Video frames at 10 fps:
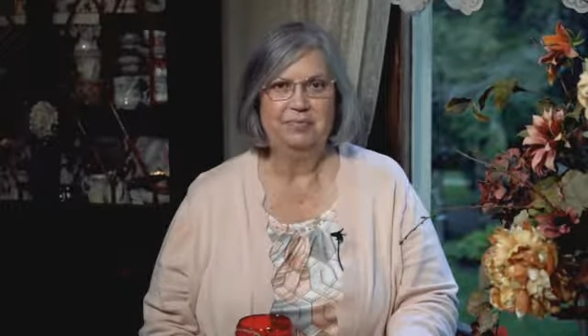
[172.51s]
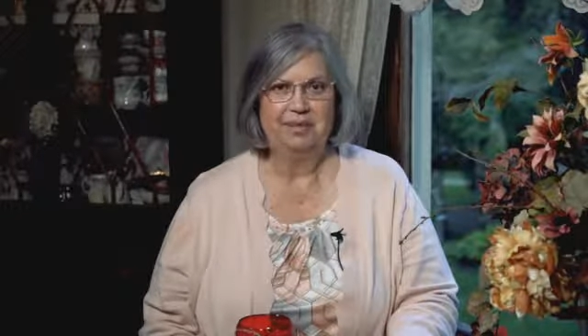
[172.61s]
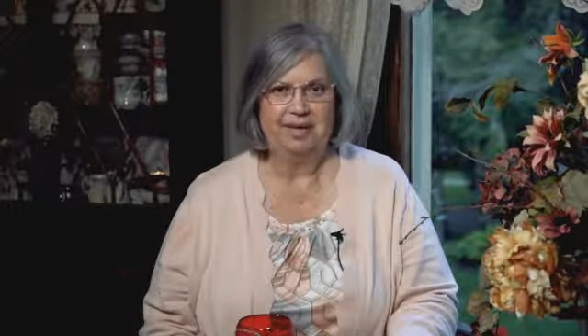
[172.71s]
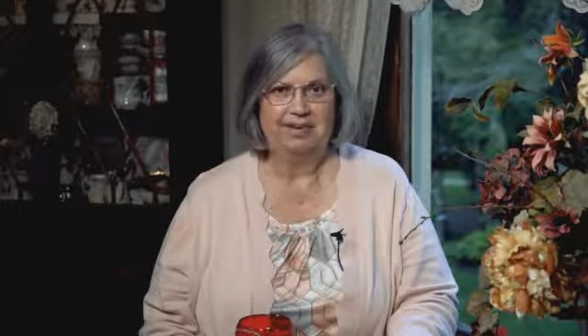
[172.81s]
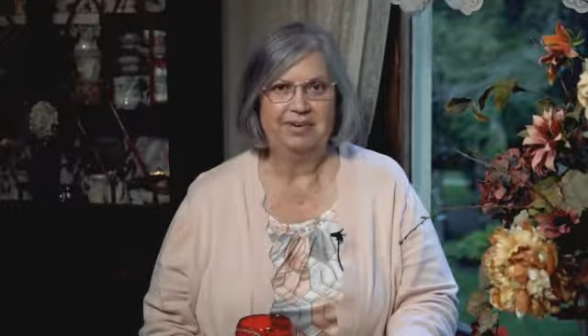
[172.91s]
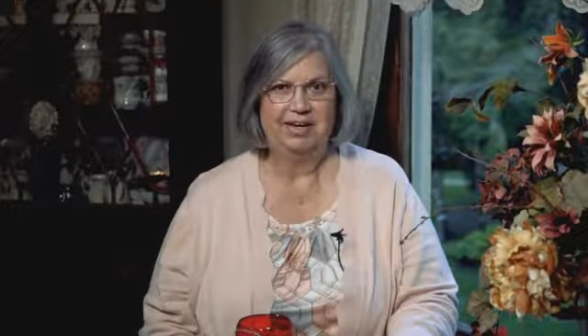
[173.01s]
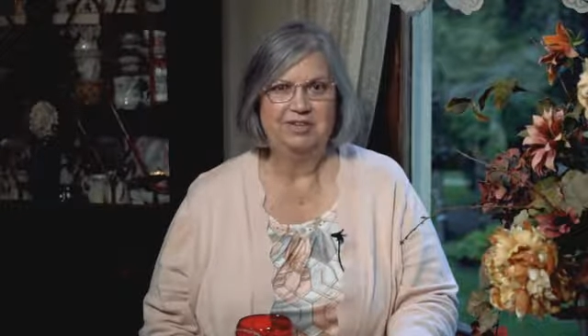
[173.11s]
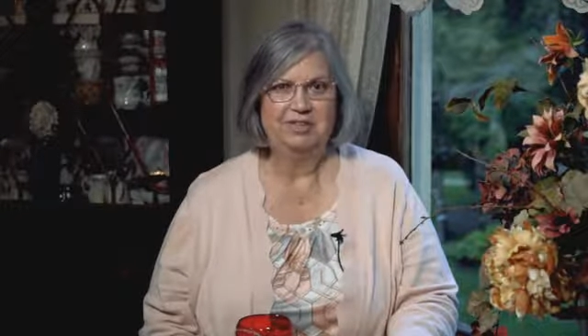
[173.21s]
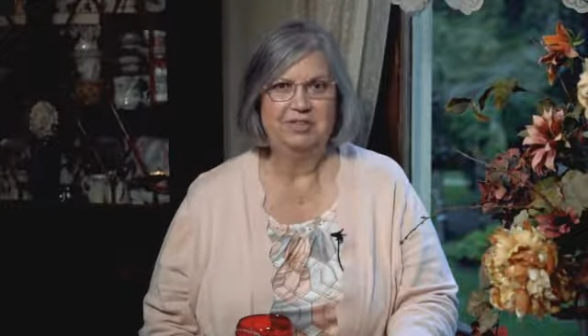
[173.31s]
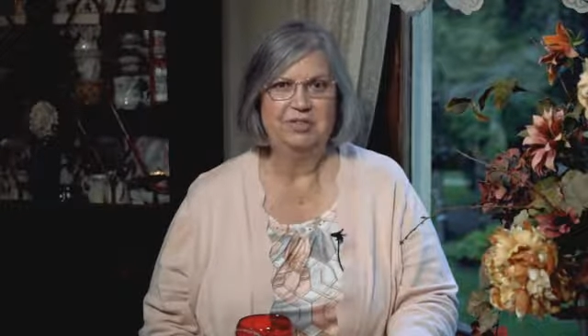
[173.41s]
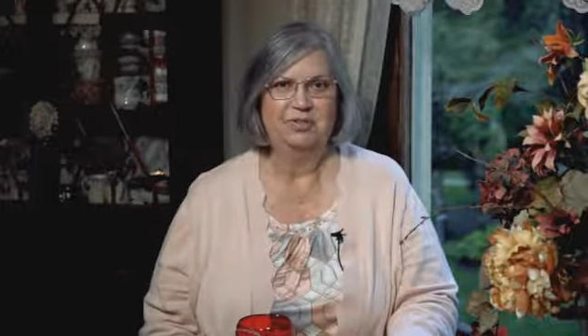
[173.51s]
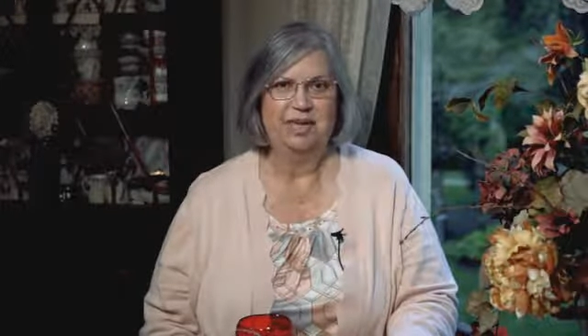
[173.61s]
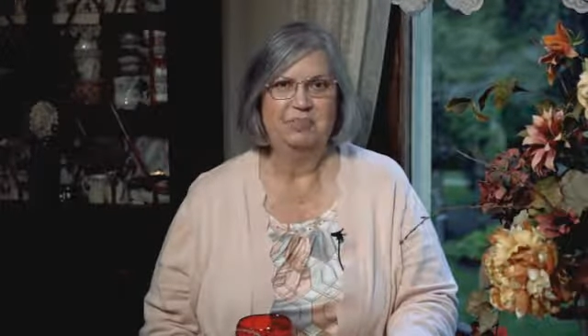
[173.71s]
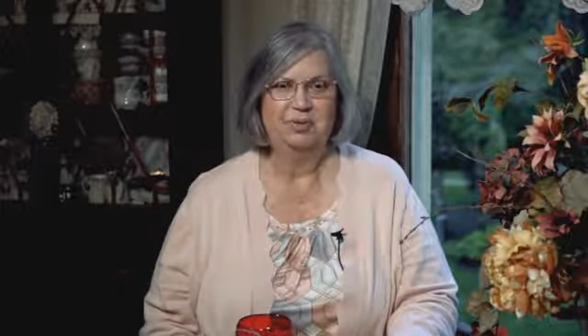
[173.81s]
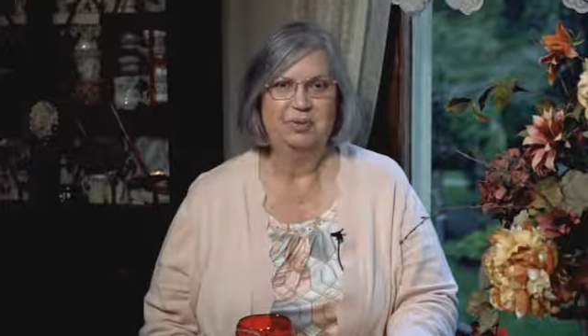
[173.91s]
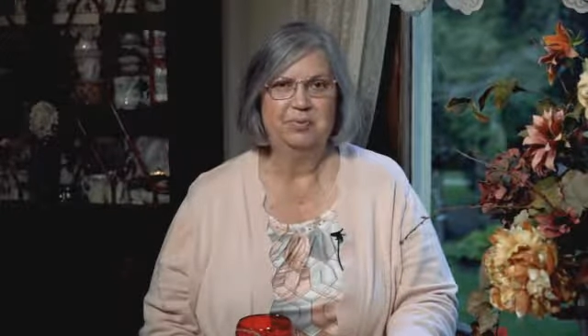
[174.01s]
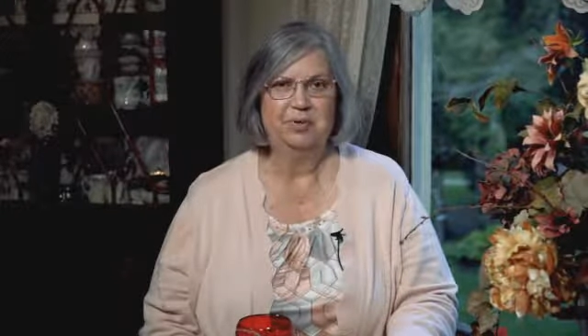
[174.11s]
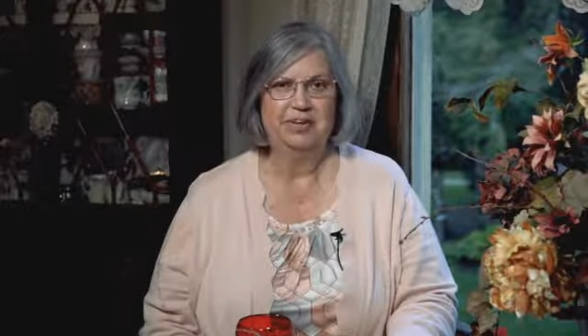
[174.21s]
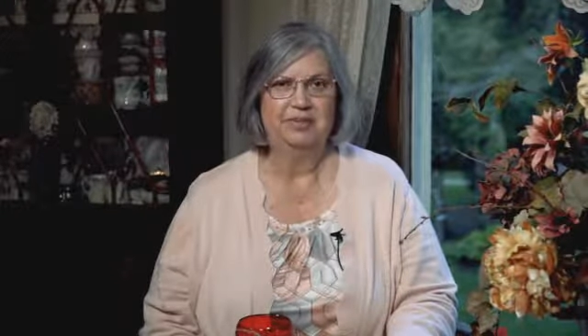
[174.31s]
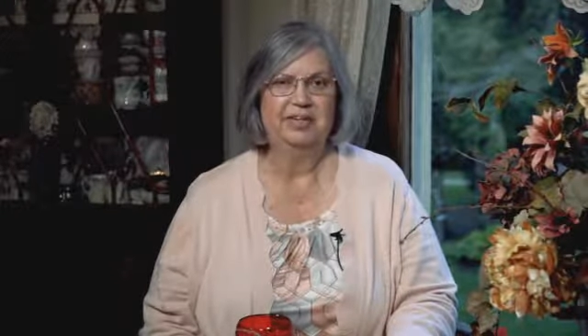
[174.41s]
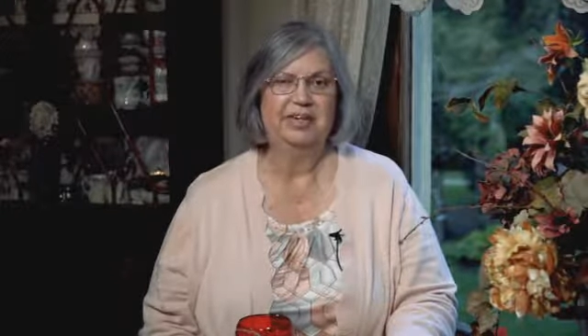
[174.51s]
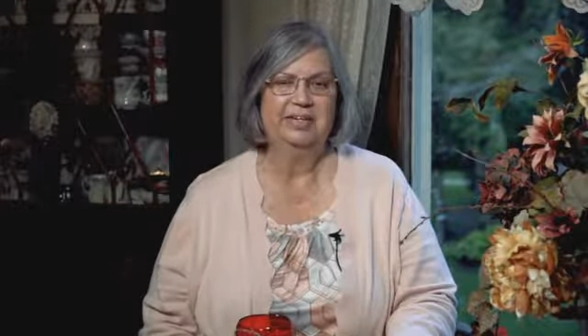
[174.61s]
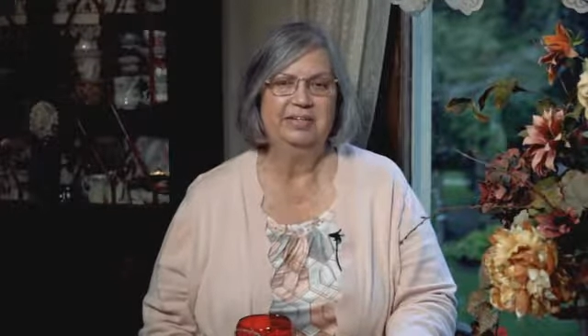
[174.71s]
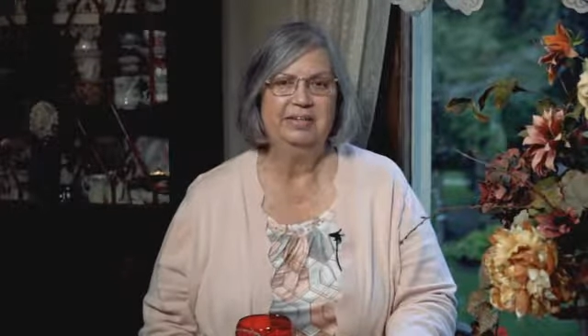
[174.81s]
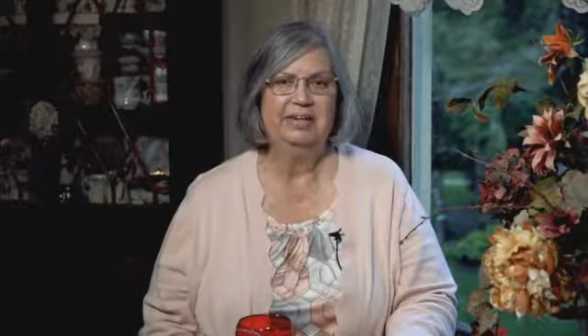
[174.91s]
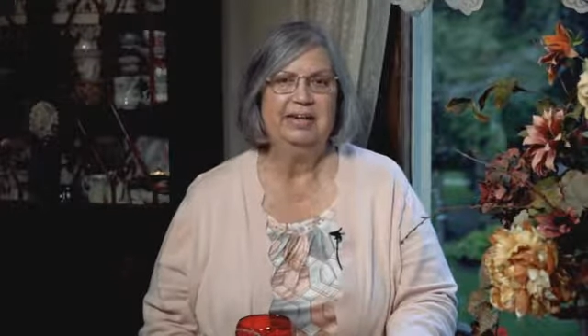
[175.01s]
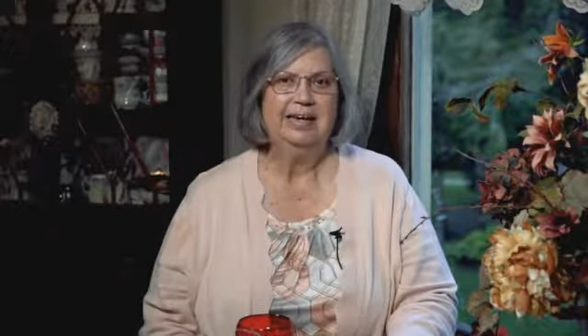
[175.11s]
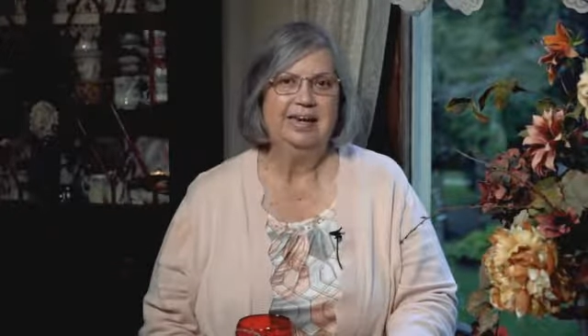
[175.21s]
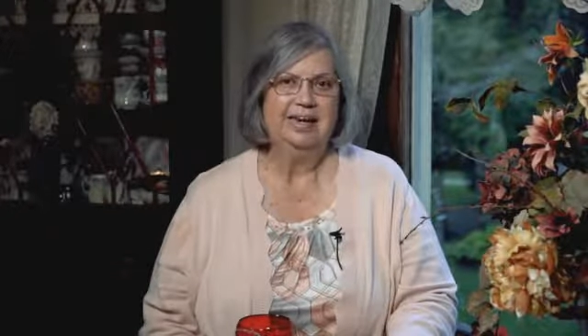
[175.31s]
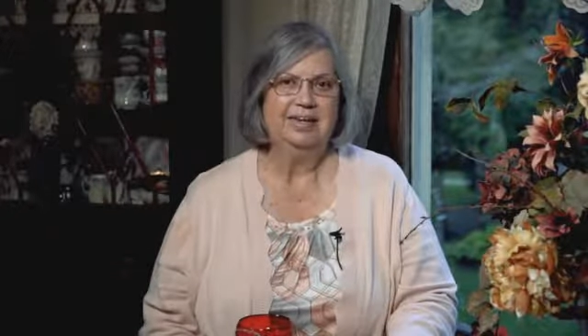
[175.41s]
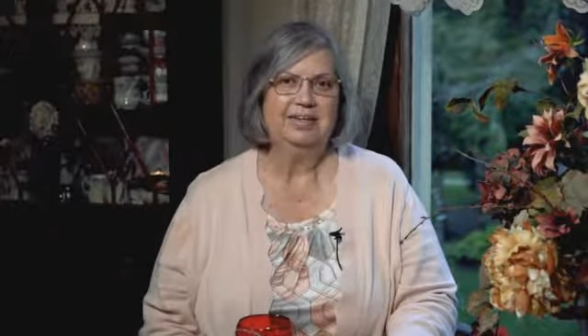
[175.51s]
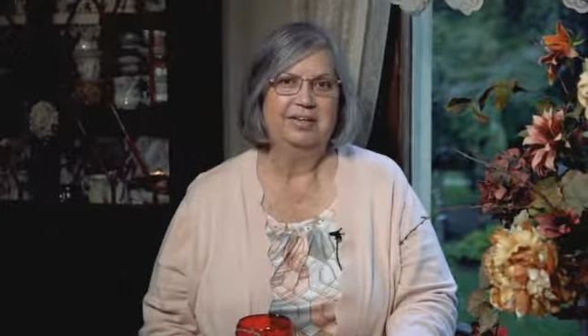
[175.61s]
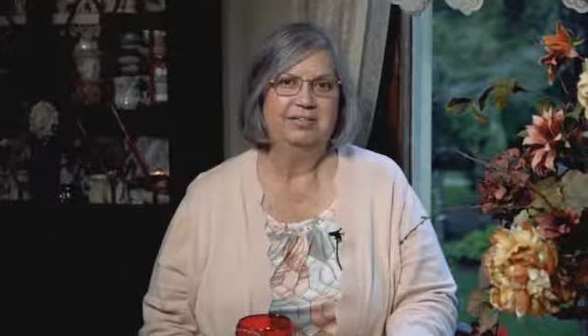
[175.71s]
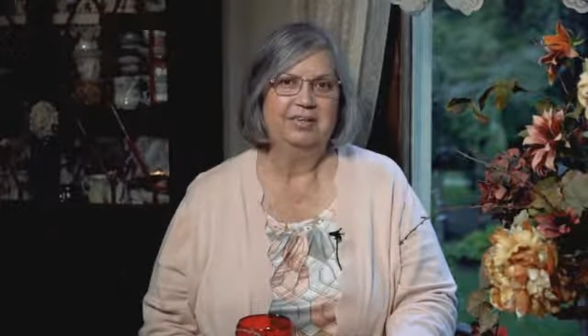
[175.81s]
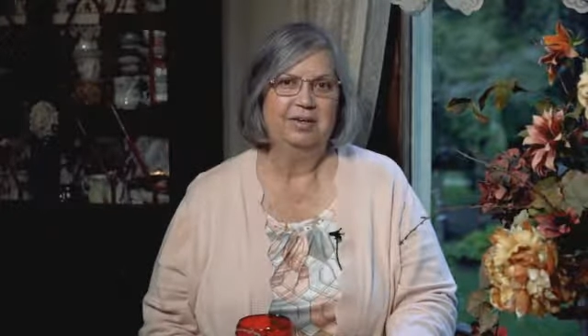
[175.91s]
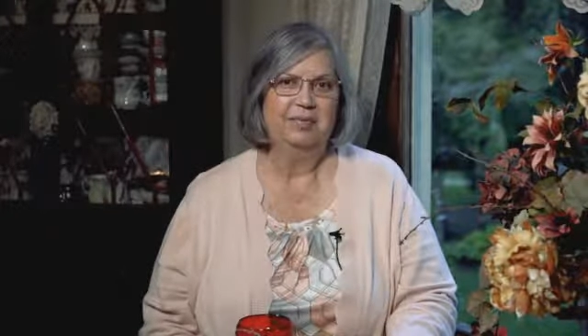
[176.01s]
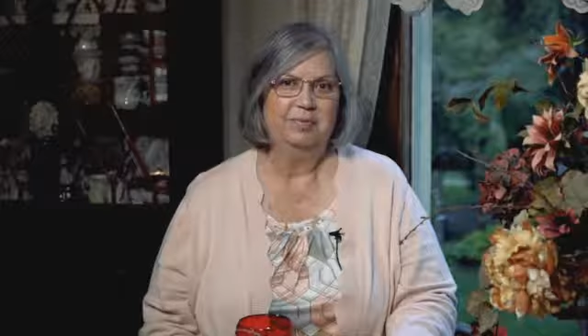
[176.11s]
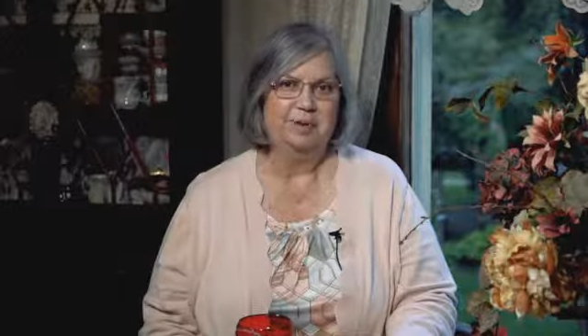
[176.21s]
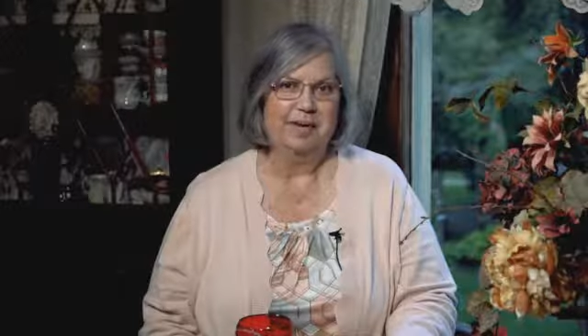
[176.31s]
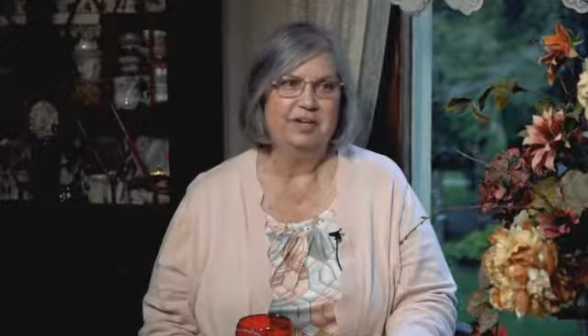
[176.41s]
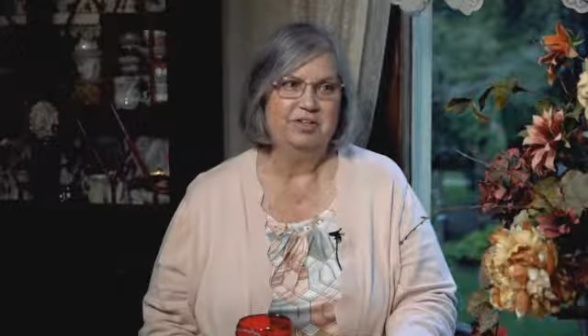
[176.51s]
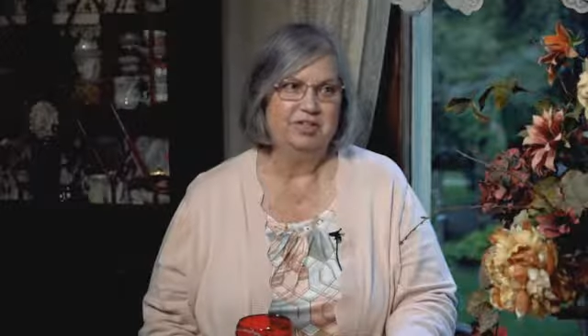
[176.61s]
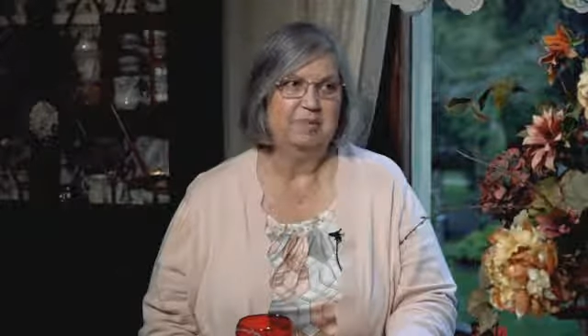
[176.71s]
will have access to that book while they're here. And if they're on the package,